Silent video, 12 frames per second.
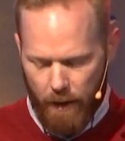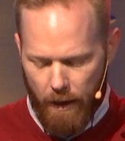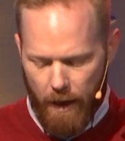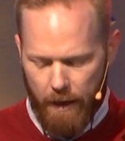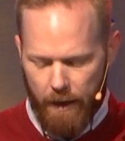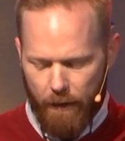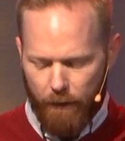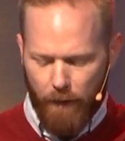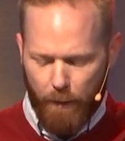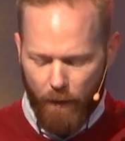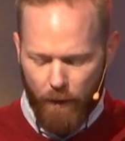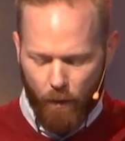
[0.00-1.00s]
And
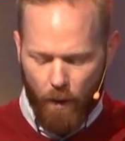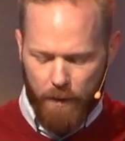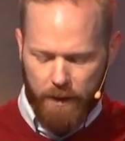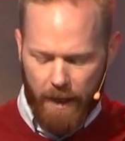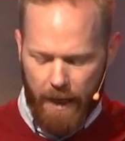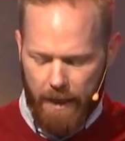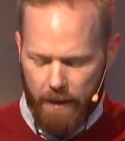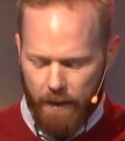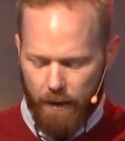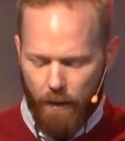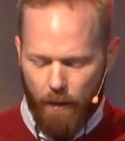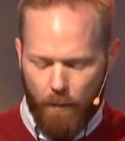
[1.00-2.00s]
flip over to Romans
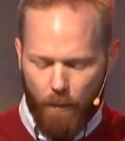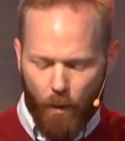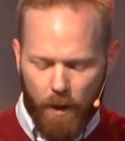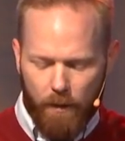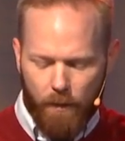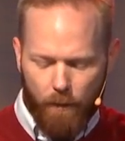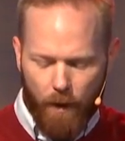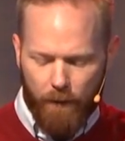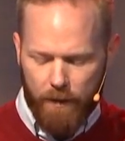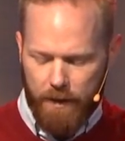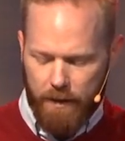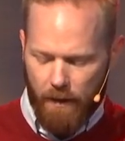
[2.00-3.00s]
8. Morgan
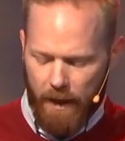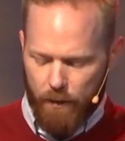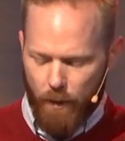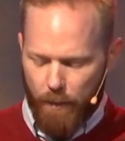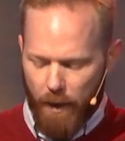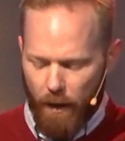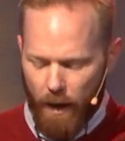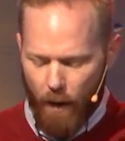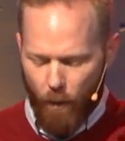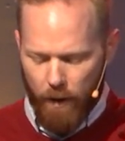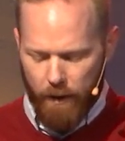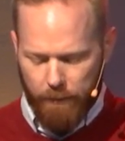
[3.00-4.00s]
referenced this last week, but I
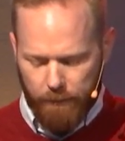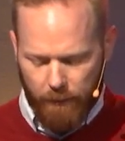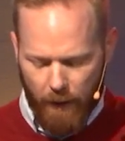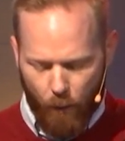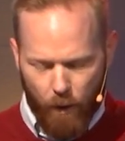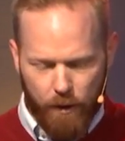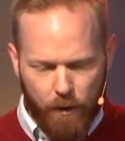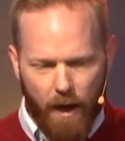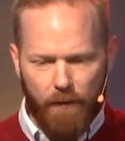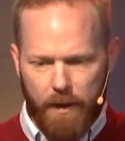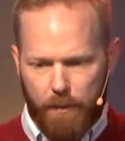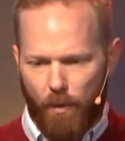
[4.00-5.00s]
want to
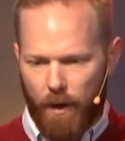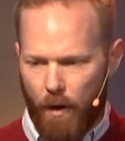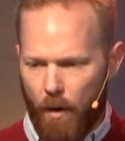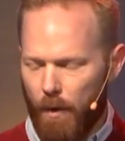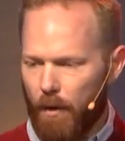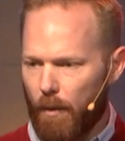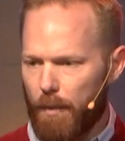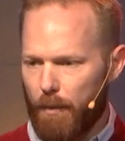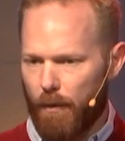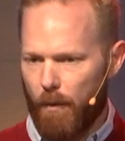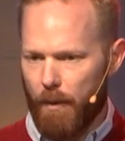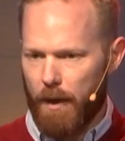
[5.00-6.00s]
drive this point home a little bit
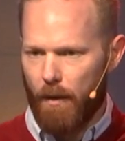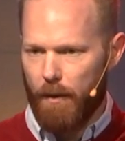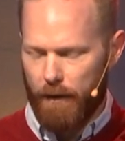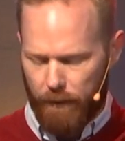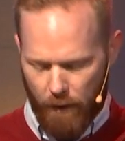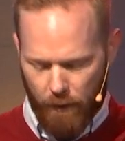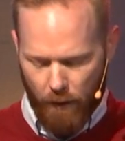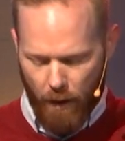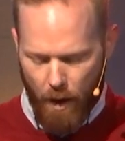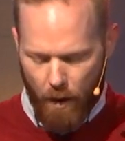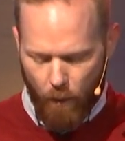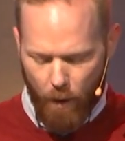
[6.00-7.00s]
before we go any further.
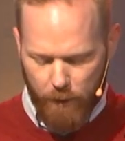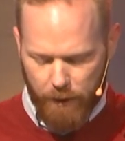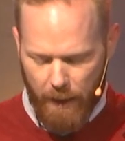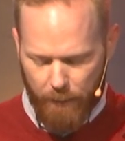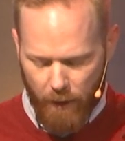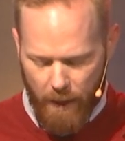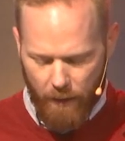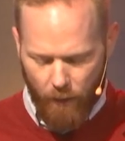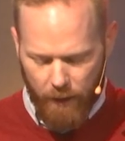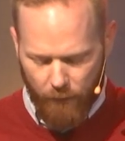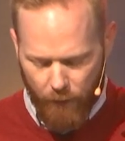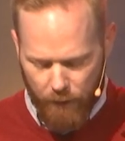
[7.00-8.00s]
Romans chapter 8,
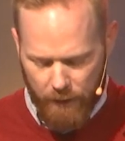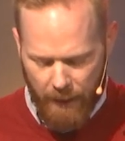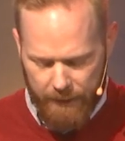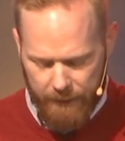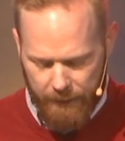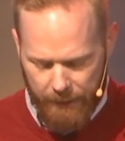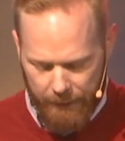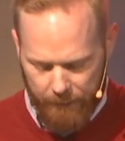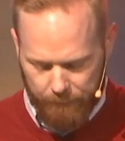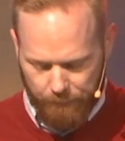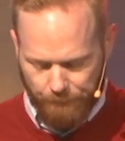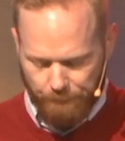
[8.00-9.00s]
look at verse
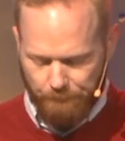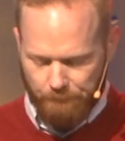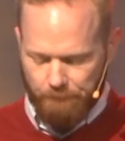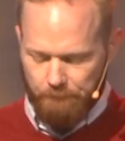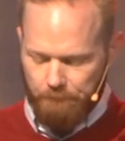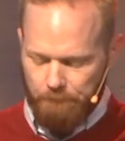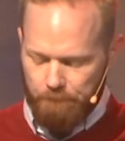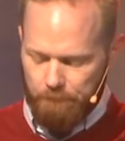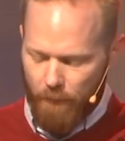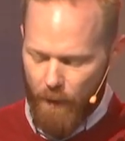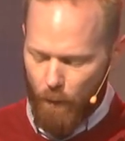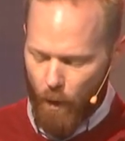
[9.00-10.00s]
19.
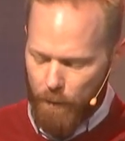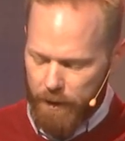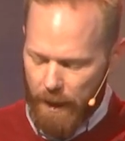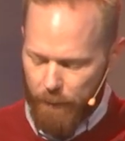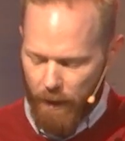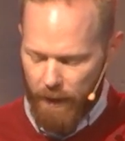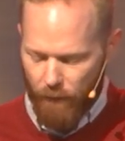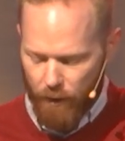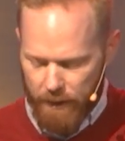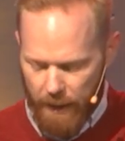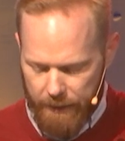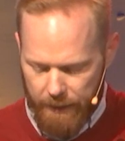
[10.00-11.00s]
Romans chapter 8,
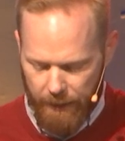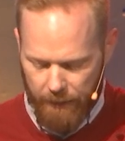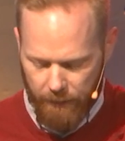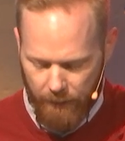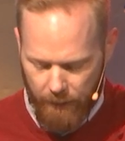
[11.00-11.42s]
verse 19.